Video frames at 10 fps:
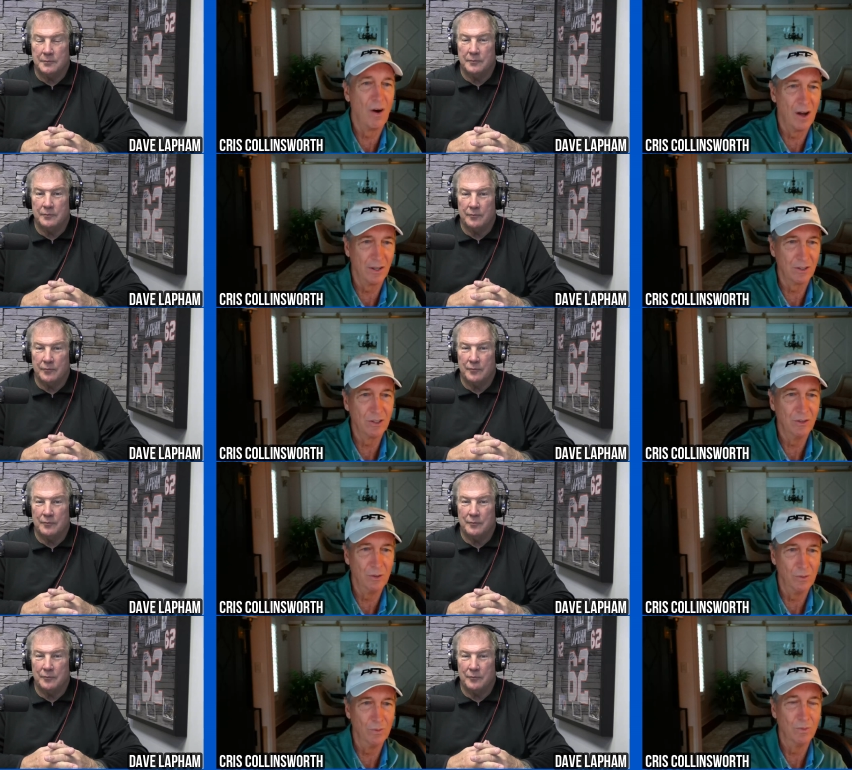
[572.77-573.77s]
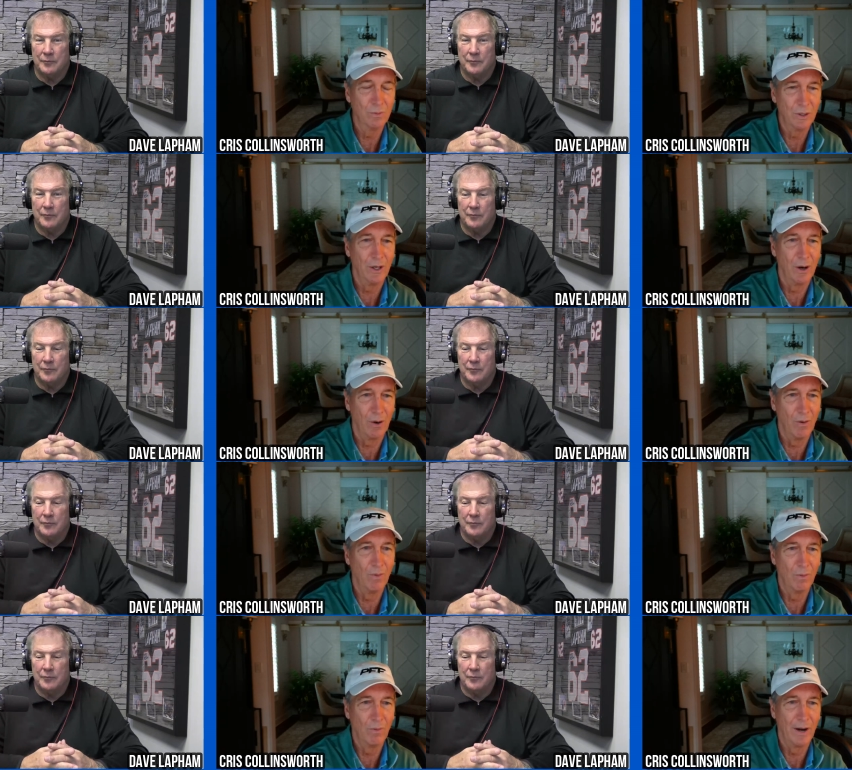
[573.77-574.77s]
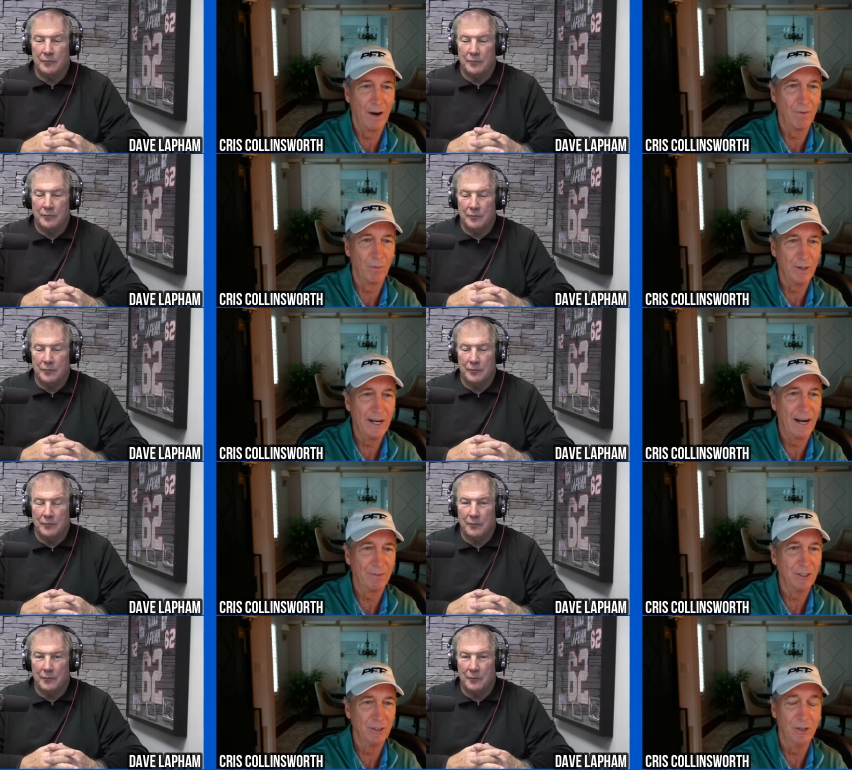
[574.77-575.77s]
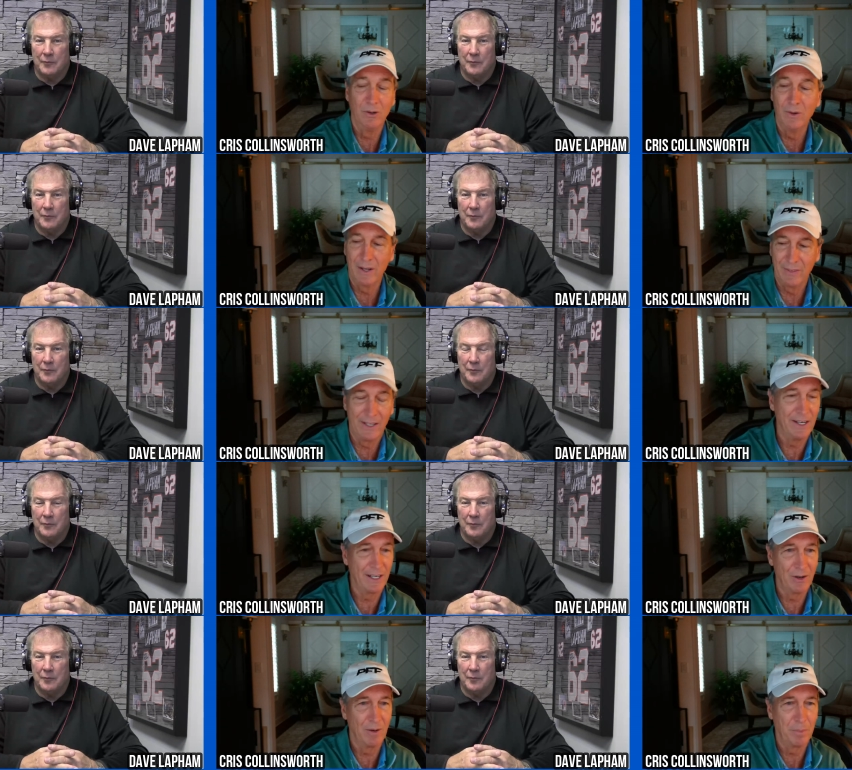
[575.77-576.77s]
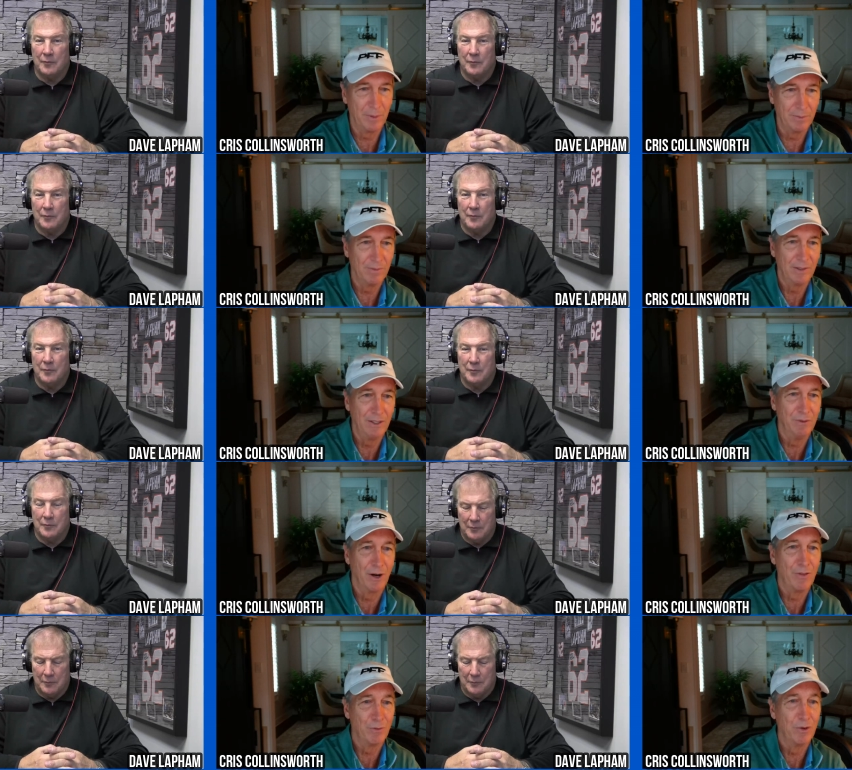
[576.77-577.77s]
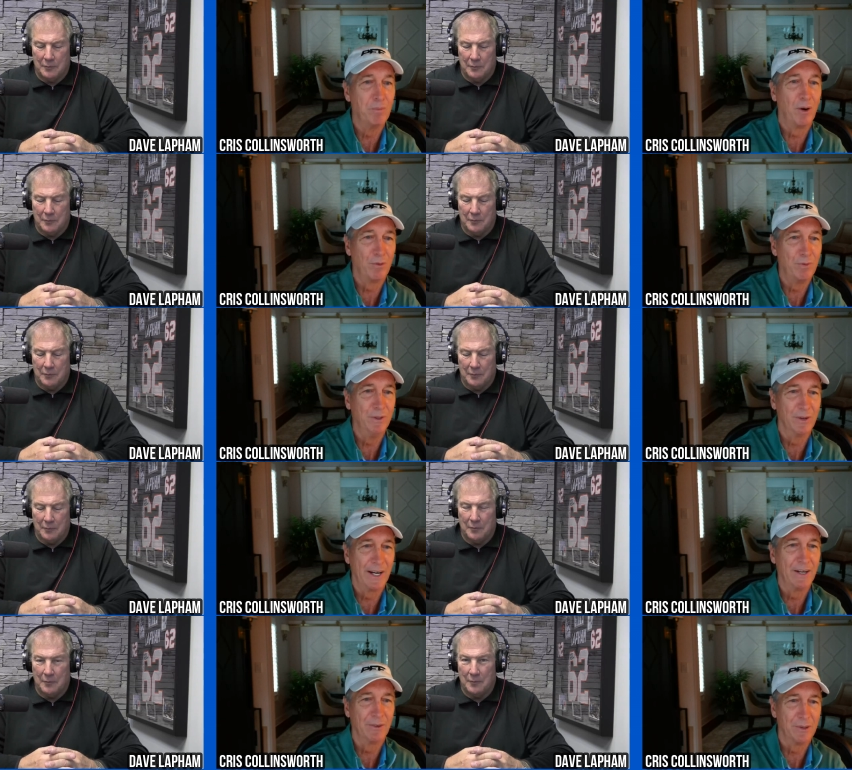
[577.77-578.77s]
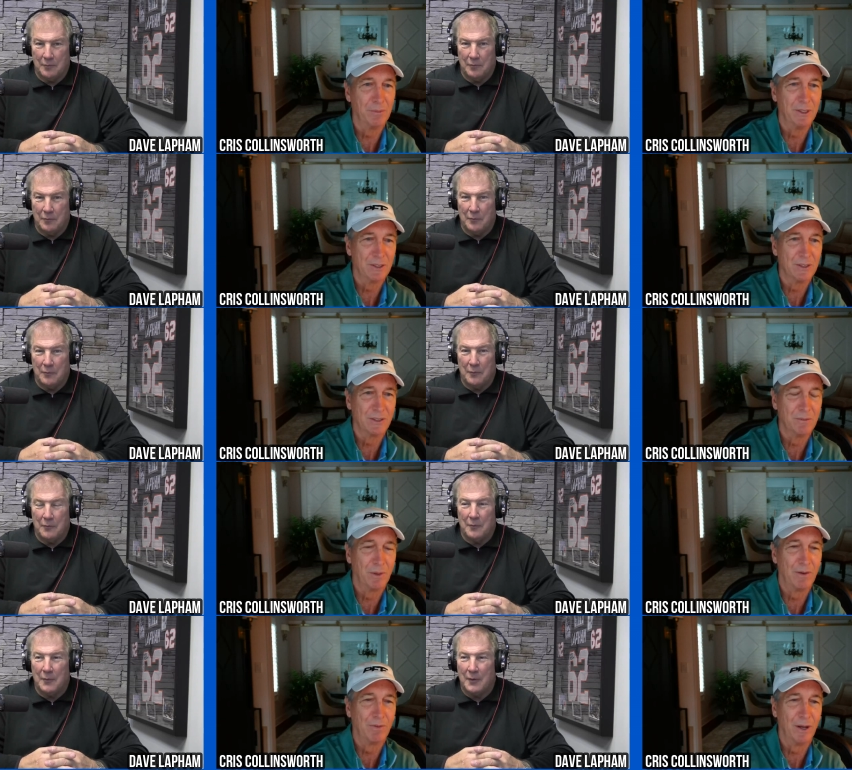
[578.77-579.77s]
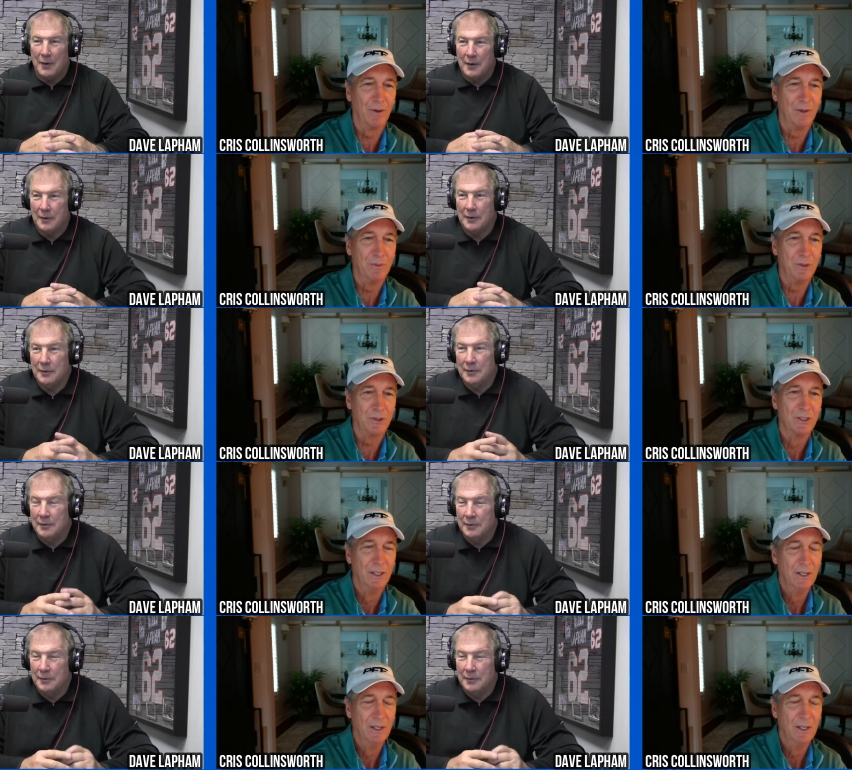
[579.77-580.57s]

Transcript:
Speaker 1: on to, you know, whatever we have to do. And then they go up and even on the football field, handle their business in Buffalo. It was,